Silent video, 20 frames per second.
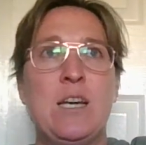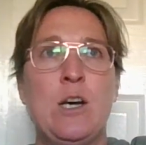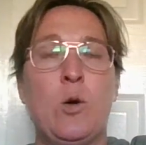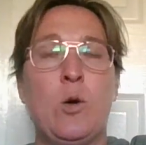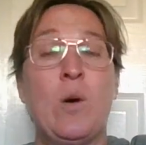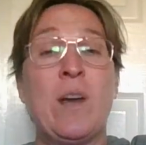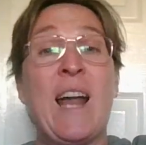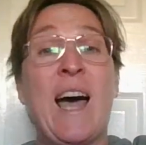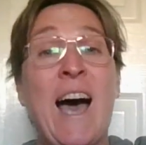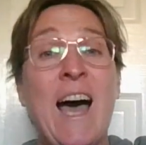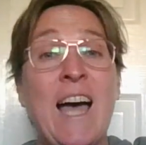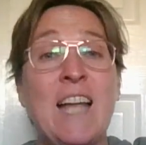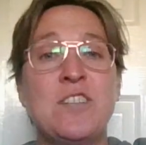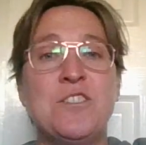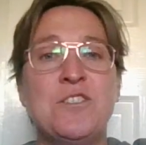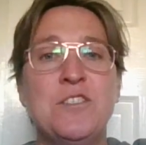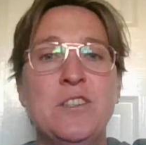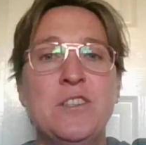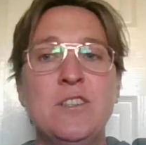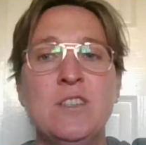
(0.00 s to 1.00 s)
What I
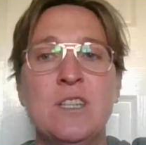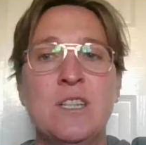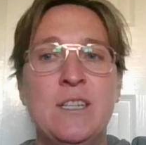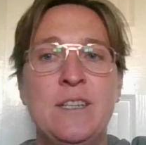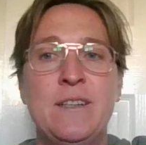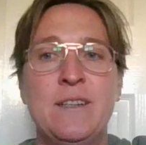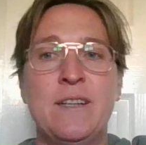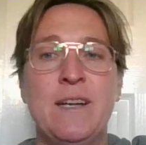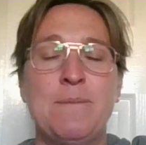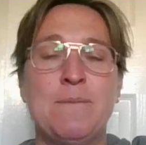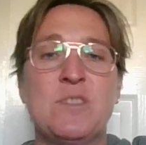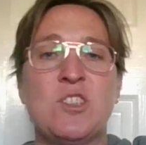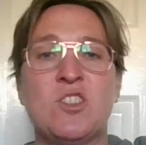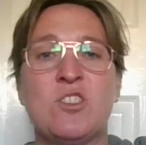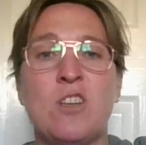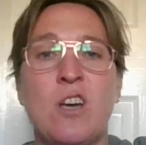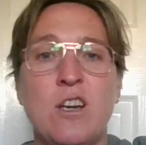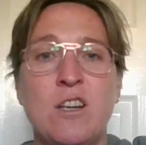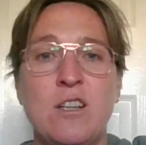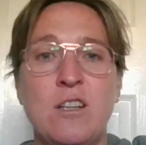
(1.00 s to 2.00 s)
do, I'm
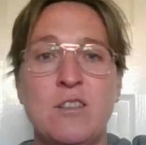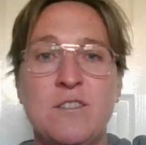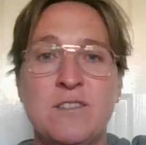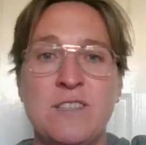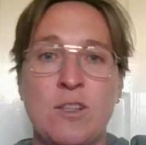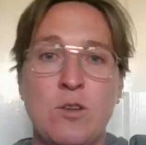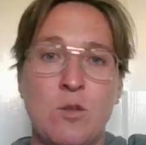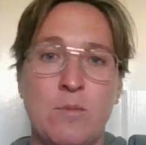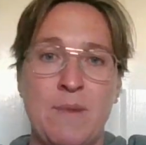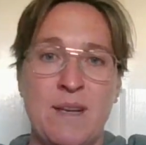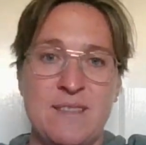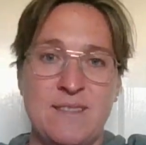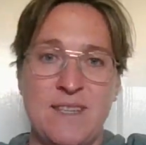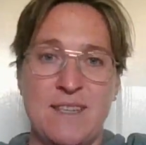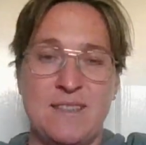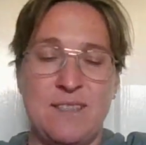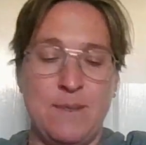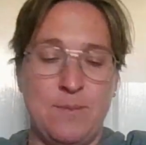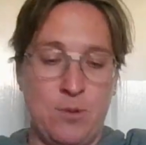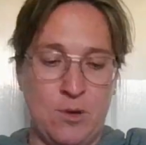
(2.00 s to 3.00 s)
so losing all my
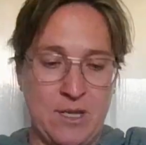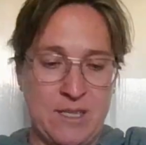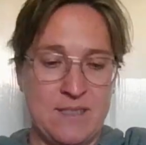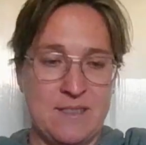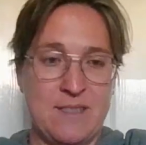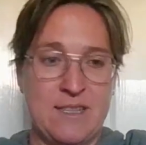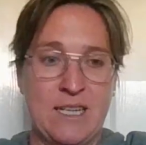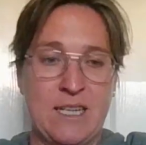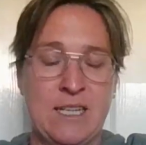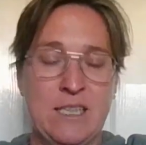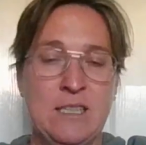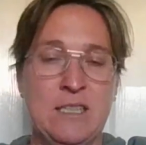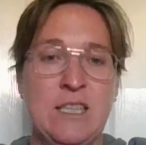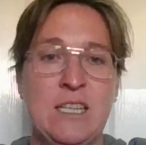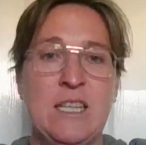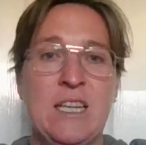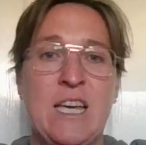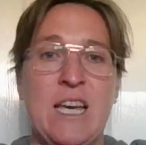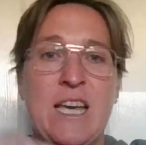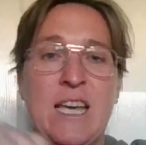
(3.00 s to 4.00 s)
sexy points here,
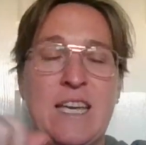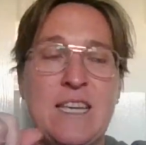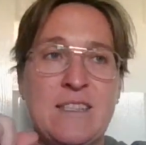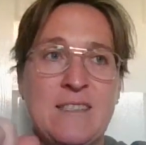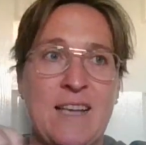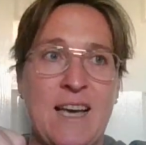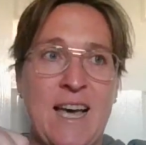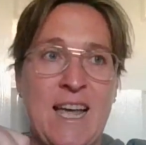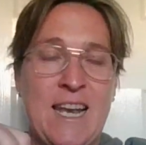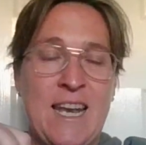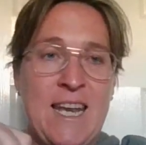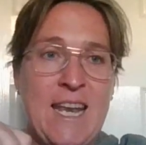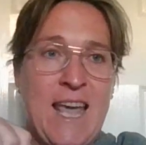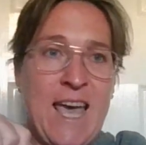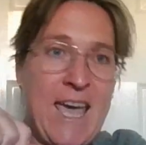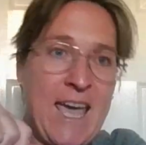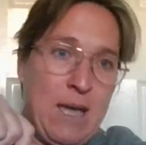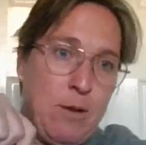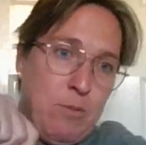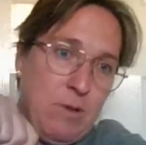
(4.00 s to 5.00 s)
is I
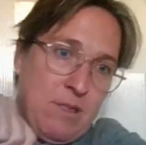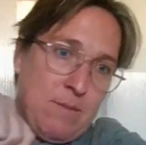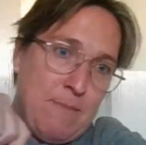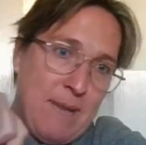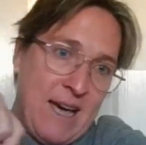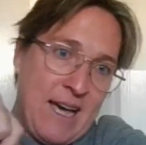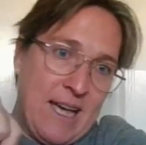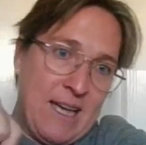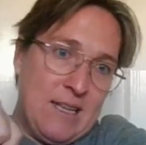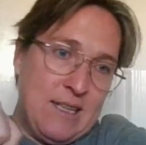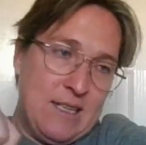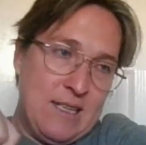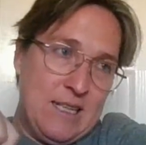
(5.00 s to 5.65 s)
lay with my